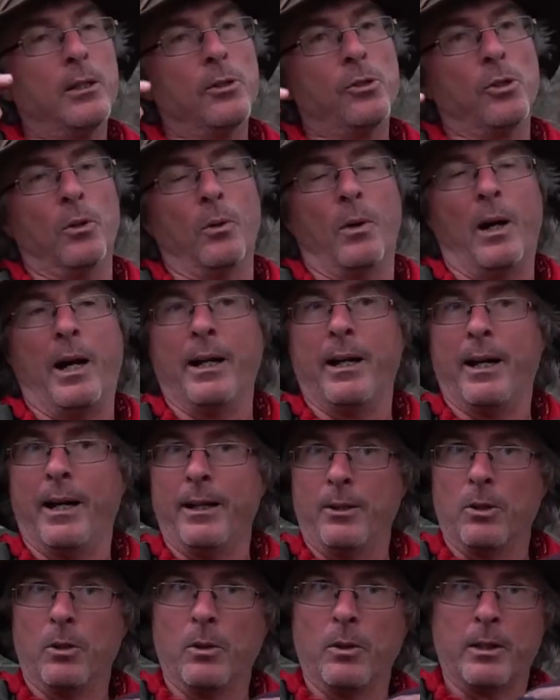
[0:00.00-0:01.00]
So
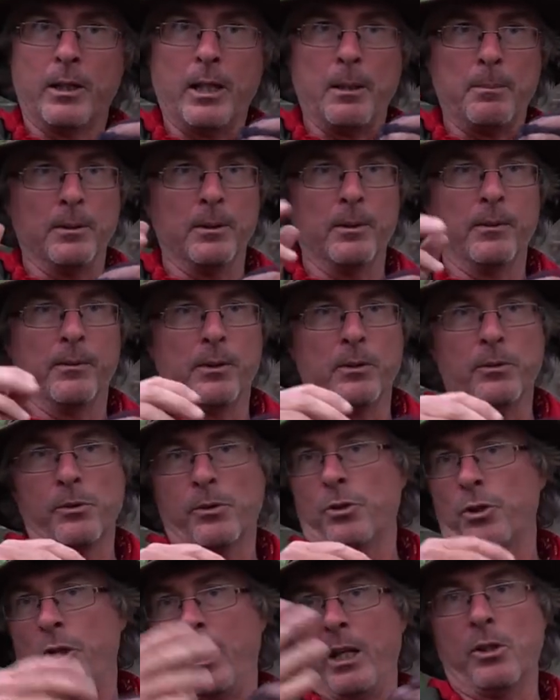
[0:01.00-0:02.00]
I know a couple of
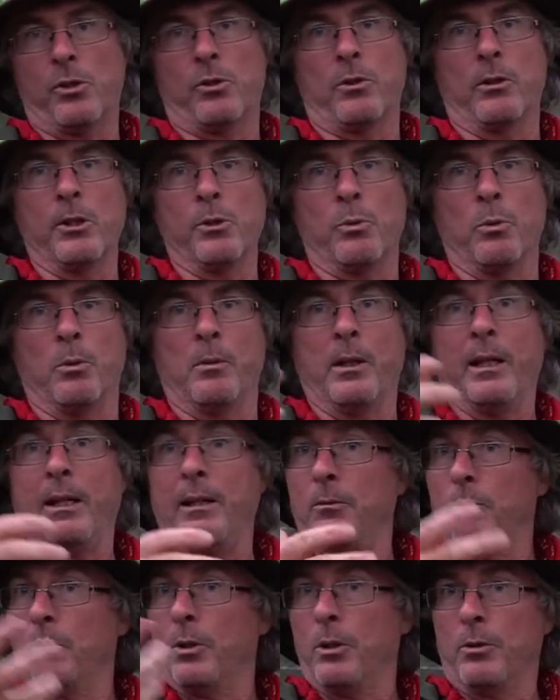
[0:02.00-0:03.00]
those chain stores will,
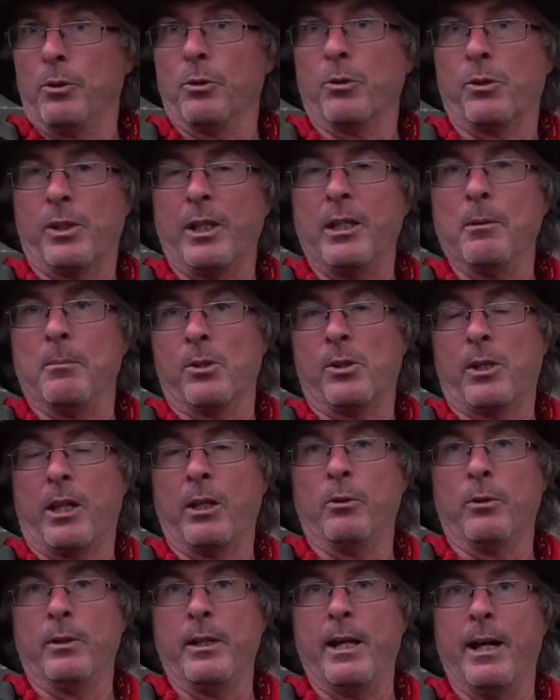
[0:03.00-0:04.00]
you'll see a
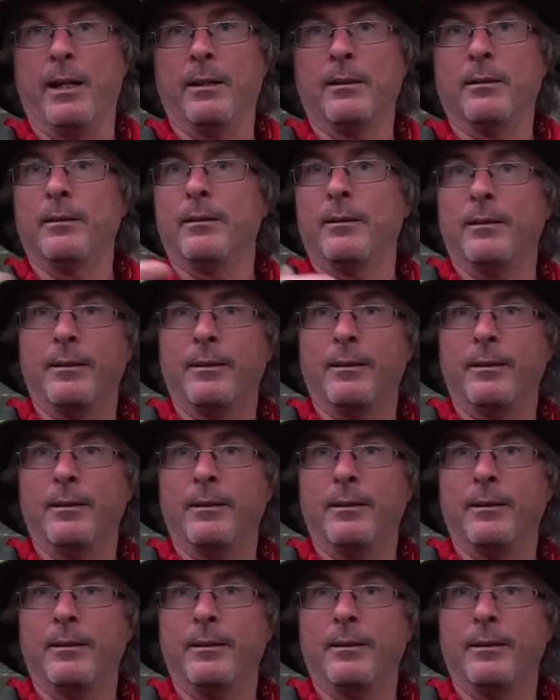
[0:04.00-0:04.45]
mosquito net.